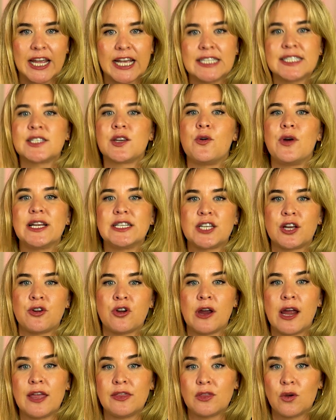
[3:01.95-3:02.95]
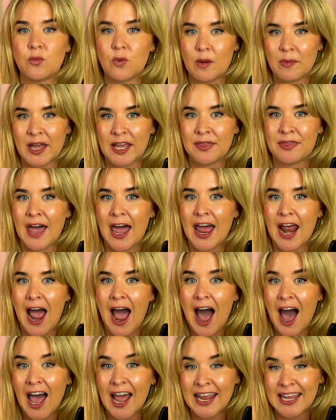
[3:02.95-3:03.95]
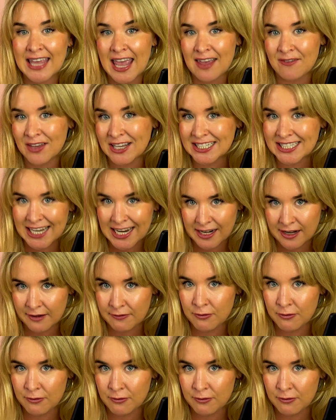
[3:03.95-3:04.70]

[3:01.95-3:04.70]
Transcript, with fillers: It's going to create the woman that I gave it data